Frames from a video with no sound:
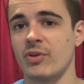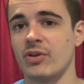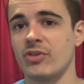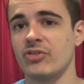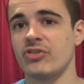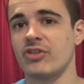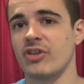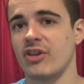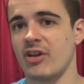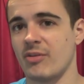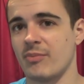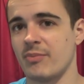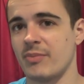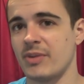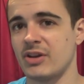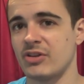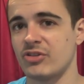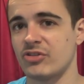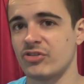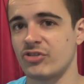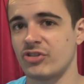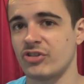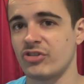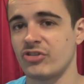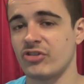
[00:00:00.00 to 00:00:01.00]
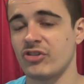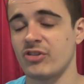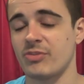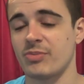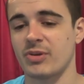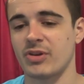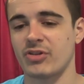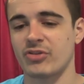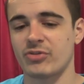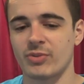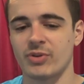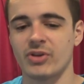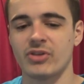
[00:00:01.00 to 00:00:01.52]
ones that aren't military
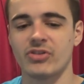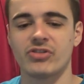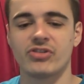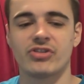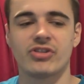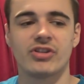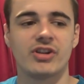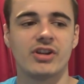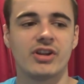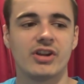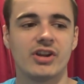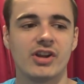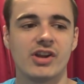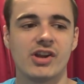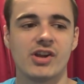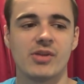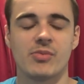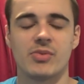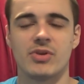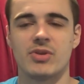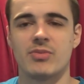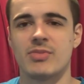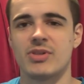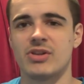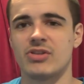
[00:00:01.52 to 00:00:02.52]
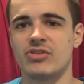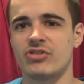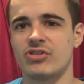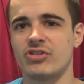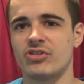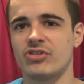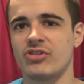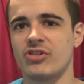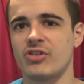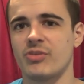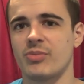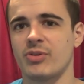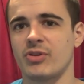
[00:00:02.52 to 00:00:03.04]
surplus ones, but the military
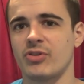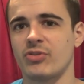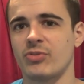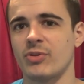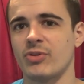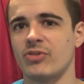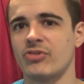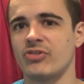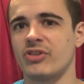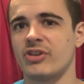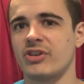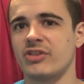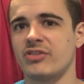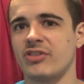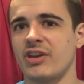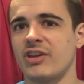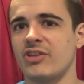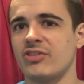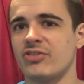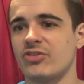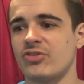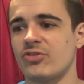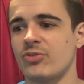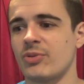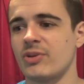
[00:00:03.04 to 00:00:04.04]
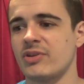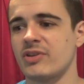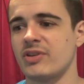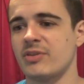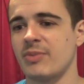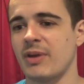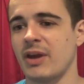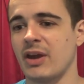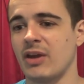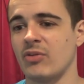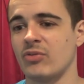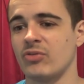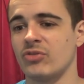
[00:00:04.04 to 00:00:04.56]
surplus ones like 10 to 20
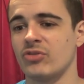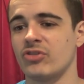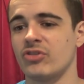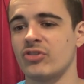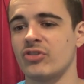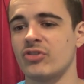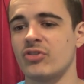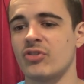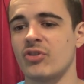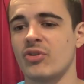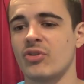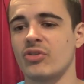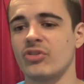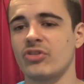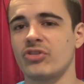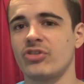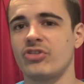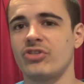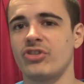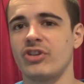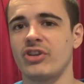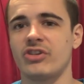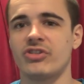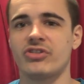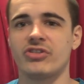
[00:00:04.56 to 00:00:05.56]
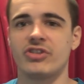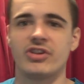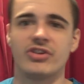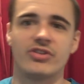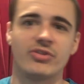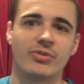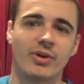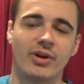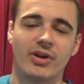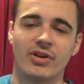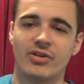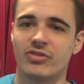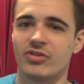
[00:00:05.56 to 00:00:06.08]
pounds, not 60
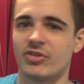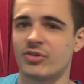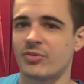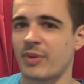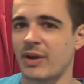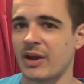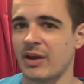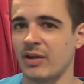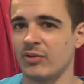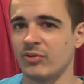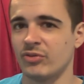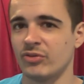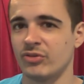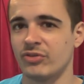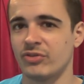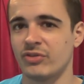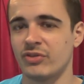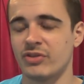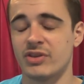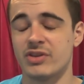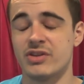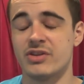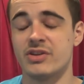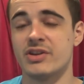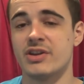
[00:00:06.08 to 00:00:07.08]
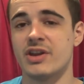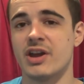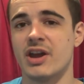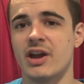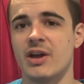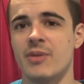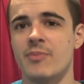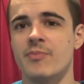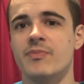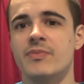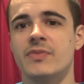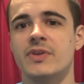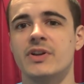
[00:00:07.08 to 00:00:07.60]
to 100 pounds so the,
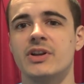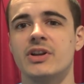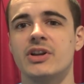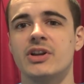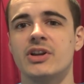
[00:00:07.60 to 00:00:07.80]
um,